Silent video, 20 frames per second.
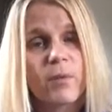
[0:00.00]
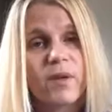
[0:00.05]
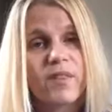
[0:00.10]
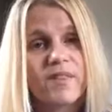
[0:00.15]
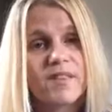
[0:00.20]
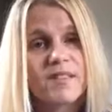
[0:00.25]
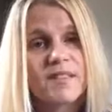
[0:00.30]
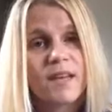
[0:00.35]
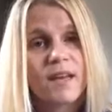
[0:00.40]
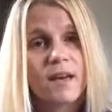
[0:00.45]

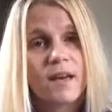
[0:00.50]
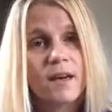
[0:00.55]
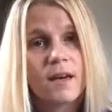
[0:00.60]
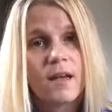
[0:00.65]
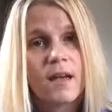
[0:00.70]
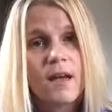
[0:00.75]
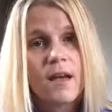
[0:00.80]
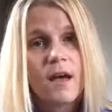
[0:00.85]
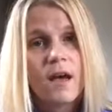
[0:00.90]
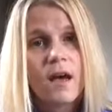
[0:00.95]
sitting
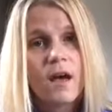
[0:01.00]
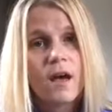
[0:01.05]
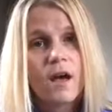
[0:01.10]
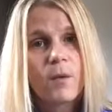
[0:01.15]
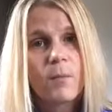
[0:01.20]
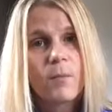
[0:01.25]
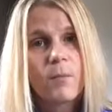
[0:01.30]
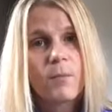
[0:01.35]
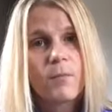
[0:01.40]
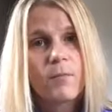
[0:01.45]

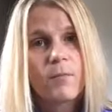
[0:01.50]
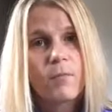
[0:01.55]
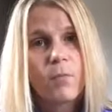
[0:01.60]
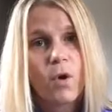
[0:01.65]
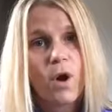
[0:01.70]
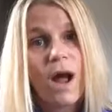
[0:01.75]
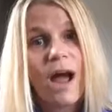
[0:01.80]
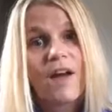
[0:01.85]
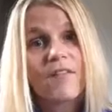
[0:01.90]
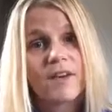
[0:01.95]
or
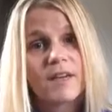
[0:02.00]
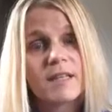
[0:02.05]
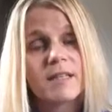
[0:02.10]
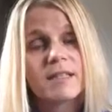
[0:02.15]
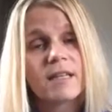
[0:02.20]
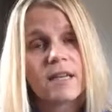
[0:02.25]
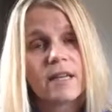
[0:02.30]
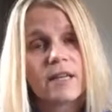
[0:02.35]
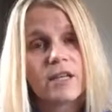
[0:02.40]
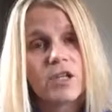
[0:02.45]
having a
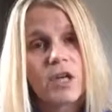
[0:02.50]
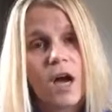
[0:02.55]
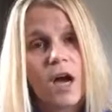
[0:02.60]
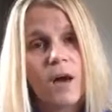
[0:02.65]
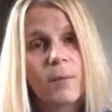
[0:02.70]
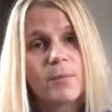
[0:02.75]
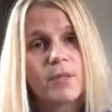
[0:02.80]
sitting job.